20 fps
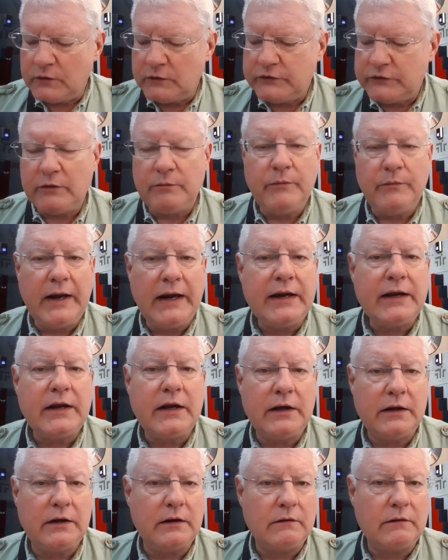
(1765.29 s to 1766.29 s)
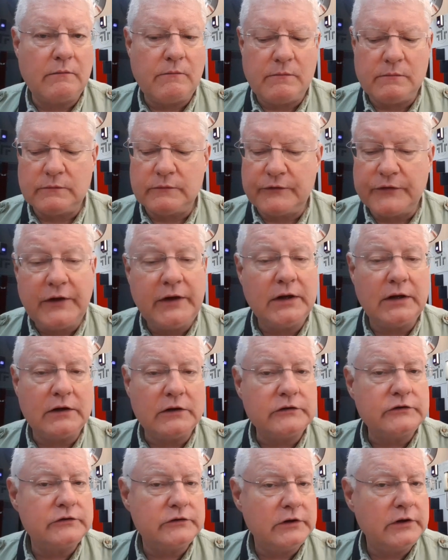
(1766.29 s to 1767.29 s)
to making
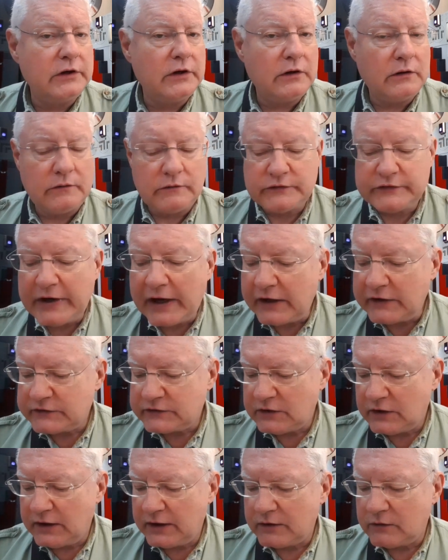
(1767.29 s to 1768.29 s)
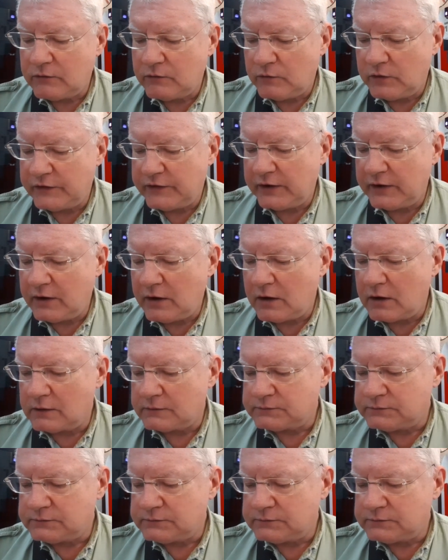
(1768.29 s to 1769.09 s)
things, you know, taste like what they are.